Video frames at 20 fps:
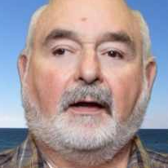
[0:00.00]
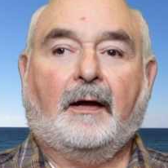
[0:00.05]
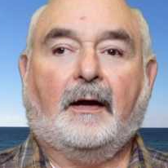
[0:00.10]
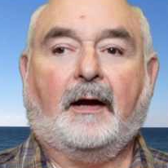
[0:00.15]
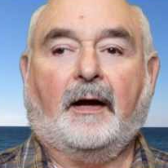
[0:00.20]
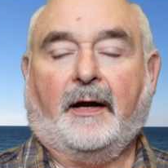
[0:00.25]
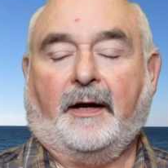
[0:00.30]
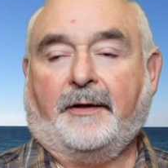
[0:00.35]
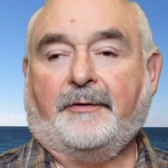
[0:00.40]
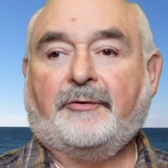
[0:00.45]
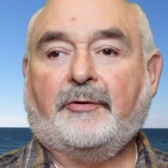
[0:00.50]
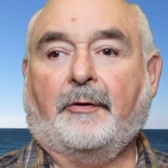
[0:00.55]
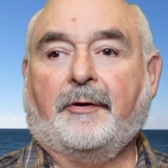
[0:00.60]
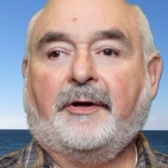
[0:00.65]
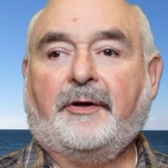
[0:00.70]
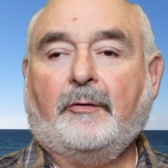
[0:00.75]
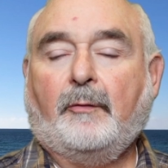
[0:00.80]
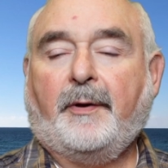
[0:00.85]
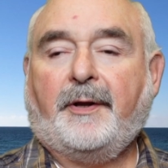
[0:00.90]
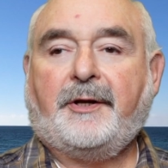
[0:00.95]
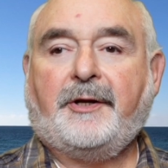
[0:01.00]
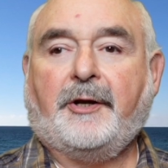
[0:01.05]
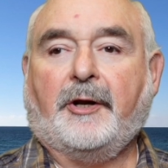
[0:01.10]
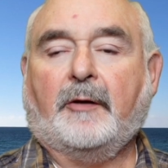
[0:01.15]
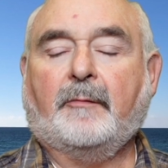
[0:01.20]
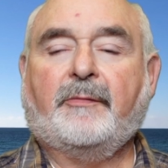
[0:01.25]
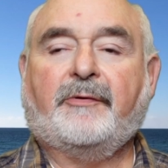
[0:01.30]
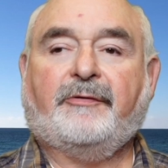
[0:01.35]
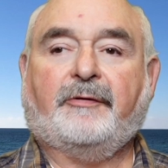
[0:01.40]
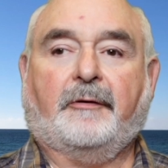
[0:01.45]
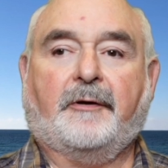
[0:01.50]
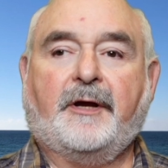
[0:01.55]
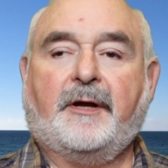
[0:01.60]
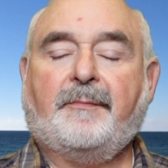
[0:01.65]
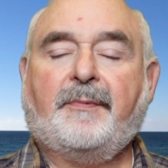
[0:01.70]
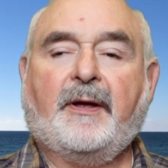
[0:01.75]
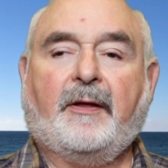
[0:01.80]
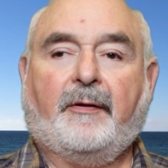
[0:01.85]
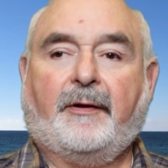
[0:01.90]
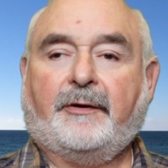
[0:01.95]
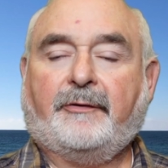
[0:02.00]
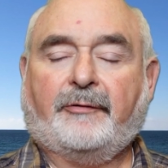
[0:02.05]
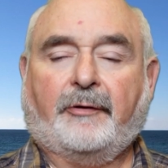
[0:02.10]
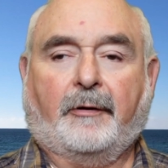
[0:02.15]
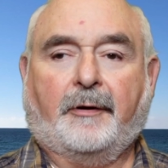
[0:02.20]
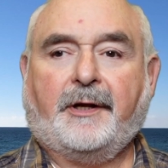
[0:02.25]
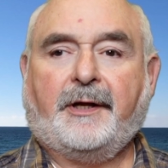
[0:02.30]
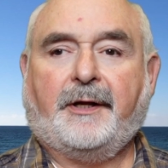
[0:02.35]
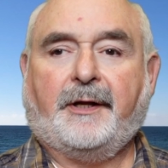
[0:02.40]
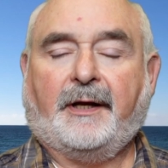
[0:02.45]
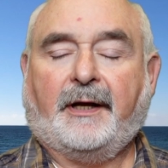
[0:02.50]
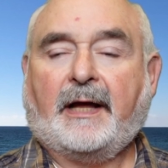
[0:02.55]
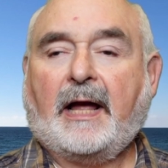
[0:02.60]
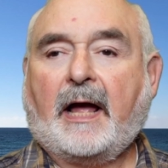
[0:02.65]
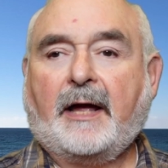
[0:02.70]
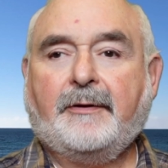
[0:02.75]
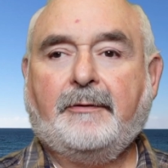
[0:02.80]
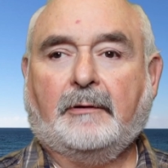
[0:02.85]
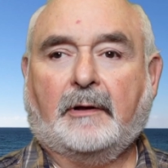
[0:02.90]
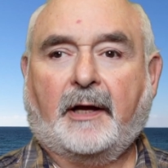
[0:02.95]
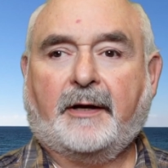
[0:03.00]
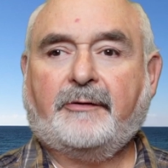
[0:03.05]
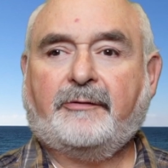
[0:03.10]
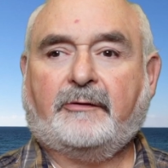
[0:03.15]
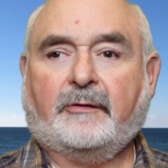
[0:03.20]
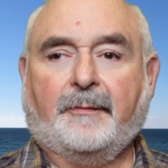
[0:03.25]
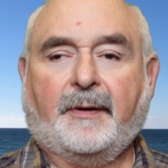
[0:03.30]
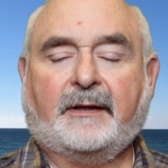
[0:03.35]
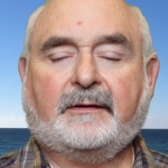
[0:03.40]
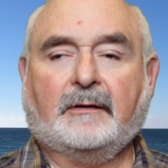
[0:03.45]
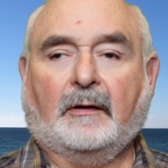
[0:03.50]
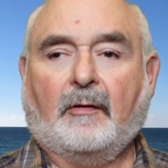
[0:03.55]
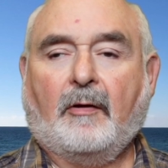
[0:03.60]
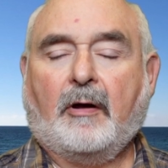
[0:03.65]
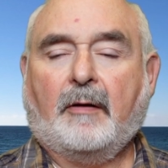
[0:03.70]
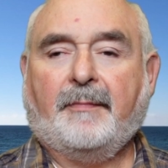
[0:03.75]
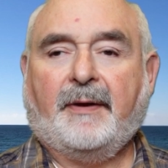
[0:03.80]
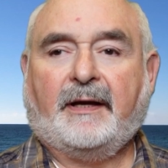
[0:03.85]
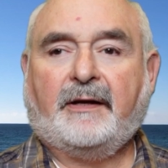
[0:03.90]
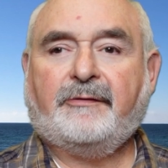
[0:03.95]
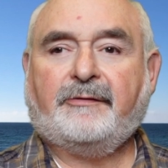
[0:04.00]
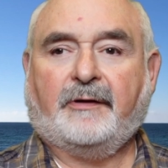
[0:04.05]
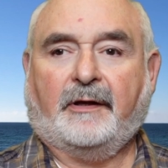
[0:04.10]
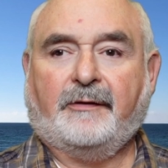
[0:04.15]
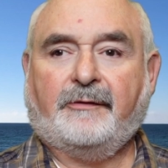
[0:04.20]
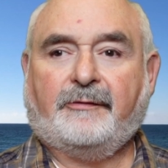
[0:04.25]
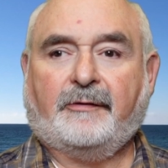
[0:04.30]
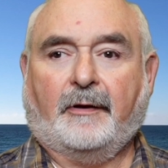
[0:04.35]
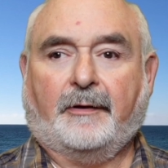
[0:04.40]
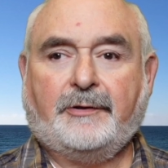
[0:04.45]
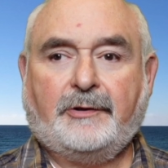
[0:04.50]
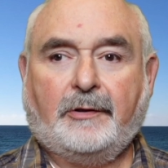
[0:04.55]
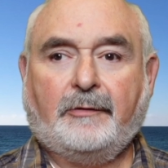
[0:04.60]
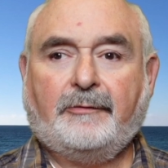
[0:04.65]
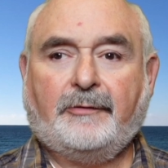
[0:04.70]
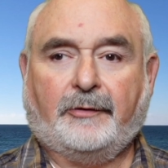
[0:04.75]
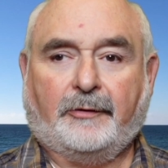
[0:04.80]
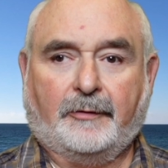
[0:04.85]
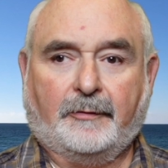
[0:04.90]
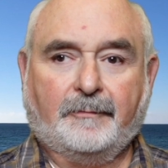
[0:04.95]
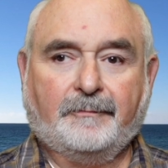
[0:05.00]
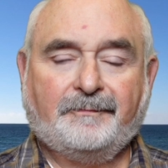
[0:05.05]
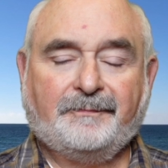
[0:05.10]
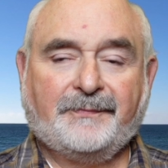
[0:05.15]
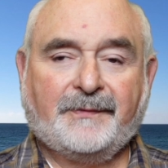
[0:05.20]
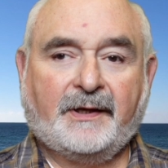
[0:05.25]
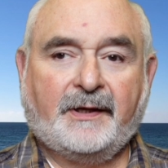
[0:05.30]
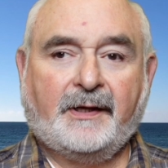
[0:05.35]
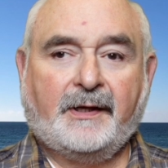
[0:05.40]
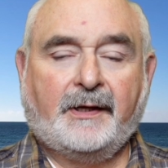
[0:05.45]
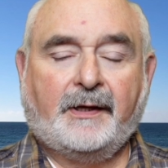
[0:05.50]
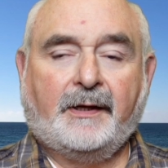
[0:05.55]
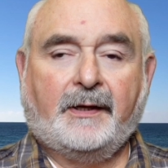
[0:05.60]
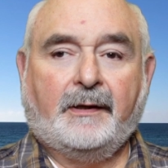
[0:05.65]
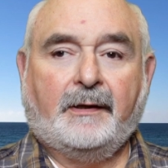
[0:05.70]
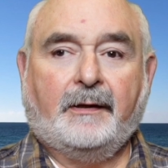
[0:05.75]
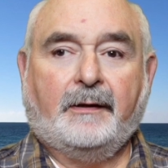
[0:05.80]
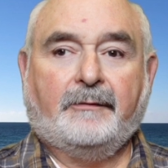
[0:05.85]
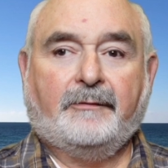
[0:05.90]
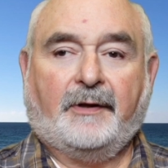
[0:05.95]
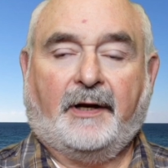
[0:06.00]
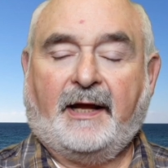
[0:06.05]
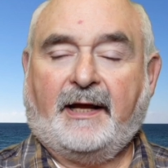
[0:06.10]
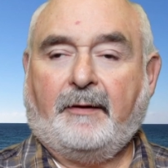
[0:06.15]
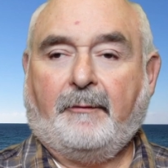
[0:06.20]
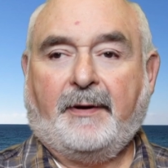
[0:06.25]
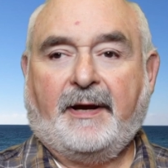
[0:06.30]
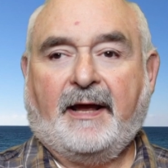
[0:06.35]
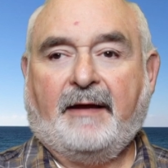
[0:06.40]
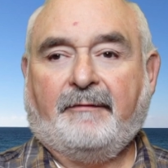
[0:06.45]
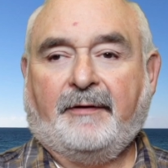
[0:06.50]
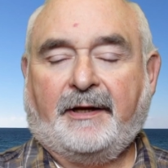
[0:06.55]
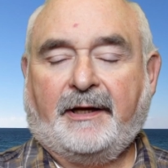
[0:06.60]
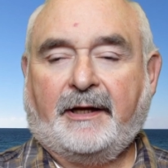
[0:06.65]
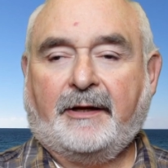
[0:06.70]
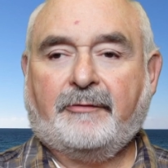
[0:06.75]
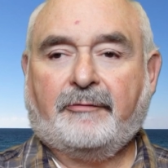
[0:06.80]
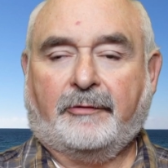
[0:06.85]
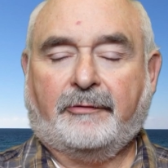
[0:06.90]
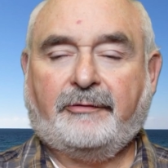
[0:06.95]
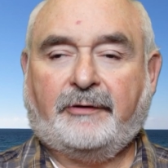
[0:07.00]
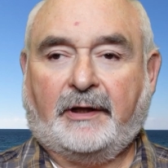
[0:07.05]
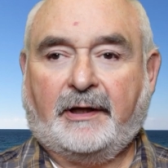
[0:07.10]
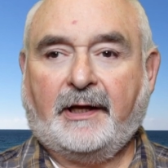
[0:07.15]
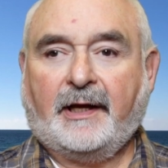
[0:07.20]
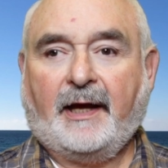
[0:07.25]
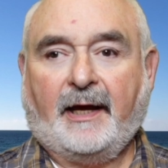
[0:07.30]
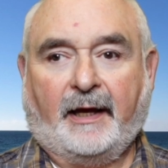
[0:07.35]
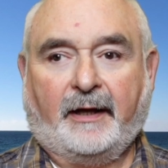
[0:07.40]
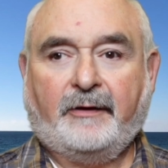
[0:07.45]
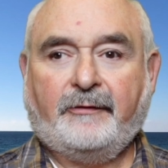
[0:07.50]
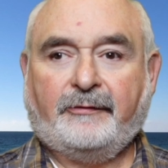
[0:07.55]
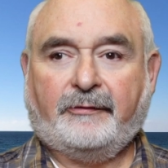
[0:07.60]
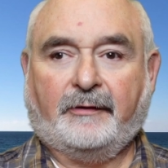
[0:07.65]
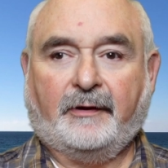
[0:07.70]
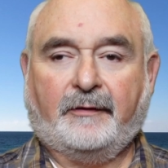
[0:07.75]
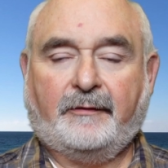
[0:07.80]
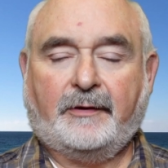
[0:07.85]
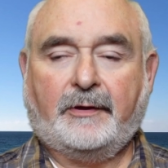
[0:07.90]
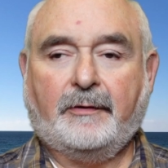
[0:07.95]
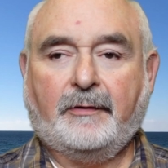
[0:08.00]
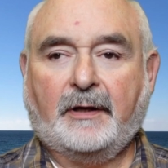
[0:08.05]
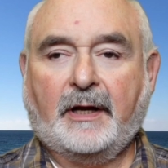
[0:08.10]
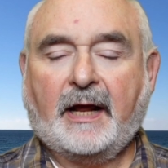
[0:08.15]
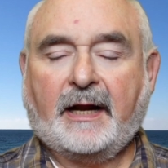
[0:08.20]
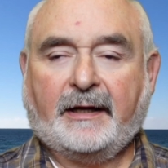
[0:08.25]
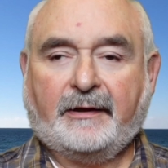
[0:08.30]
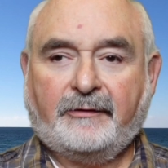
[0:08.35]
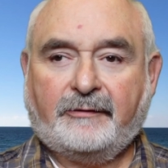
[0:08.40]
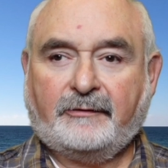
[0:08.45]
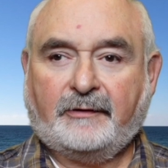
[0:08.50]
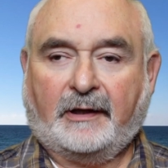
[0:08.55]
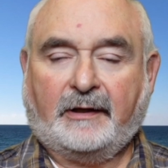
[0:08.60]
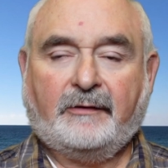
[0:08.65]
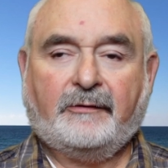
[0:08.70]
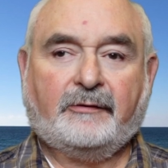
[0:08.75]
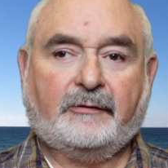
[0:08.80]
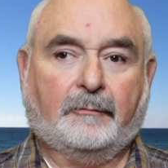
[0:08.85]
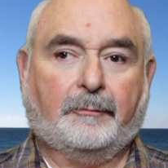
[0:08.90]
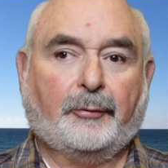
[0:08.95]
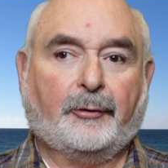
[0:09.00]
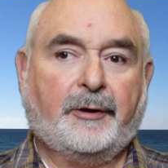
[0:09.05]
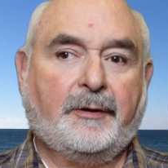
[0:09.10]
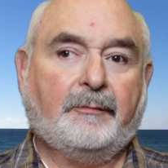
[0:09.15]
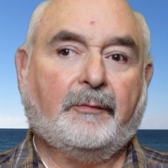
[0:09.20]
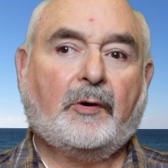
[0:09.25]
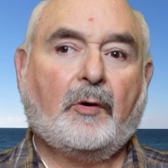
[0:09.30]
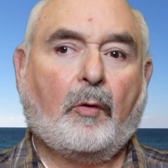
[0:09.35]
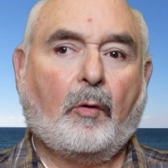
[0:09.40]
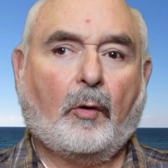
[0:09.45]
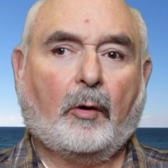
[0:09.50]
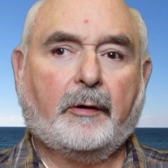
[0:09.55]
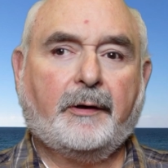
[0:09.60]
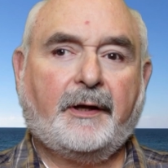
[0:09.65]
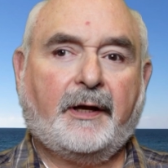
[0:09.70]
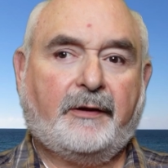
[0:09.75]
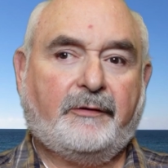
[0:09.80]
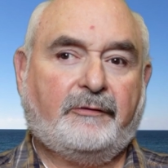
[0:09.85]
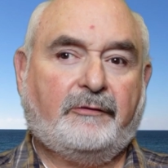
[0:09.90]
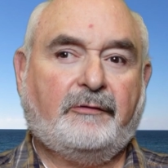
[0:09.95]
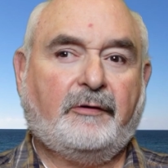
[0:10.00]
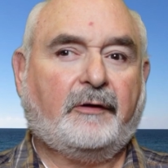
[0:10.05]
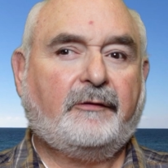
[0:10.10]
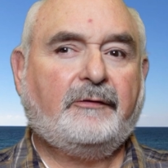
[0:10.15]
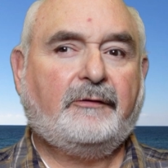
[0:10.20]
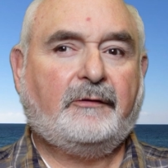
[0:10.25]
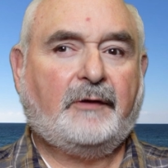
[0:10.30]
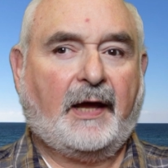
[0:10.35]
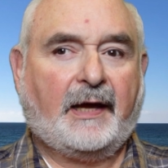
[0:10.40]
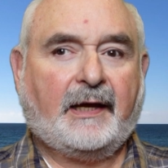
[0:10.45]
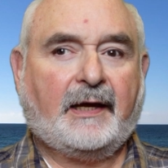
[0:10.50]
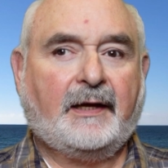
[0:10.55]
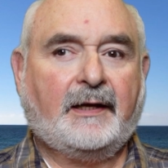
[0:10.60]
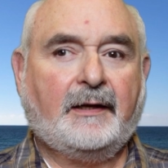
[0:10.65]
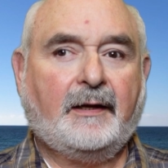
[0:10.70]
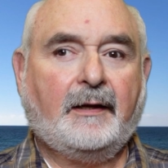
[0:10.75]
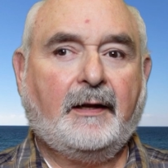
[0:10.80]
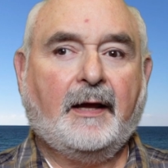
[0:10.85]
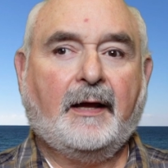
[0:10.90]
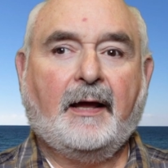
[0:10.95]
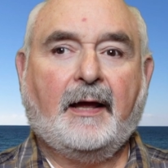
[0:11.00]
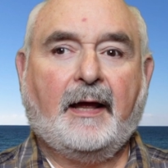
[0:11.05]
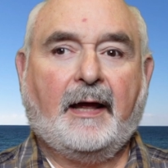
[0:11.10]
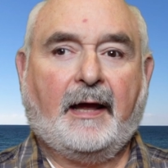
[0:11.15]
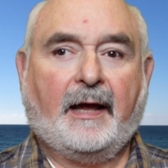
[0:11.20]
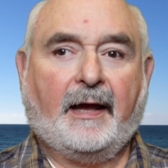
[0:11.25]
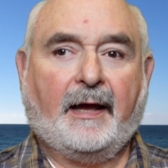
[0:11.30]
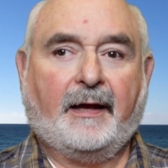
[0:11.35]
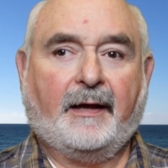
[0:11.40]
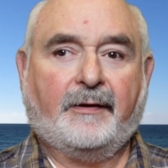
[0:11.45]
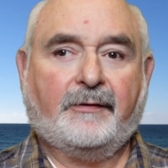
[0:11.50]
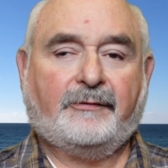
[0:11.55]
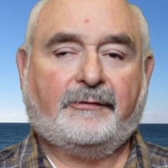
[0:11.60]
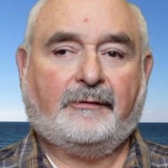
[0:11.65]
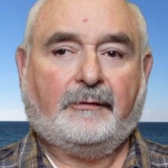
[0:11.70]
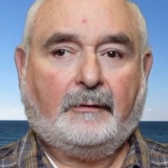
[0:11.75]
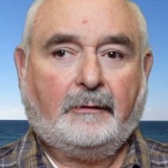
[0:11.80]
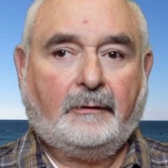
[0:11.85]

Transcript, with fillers: Hi, Tony DeWitt here, Missouri appellate attorney and the guy who likes to make the law make sense on YouTube. Today we have an interesting case that the United States Supreme Court has just taken as